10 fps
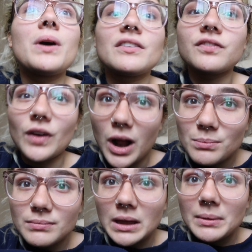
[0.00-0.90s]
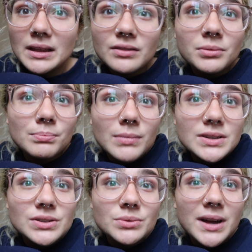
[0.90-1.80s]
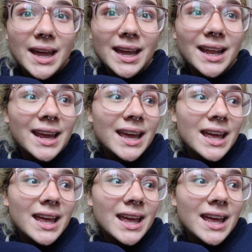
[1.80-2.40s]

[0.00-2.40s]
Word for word: what from, maybe it's muscle weight,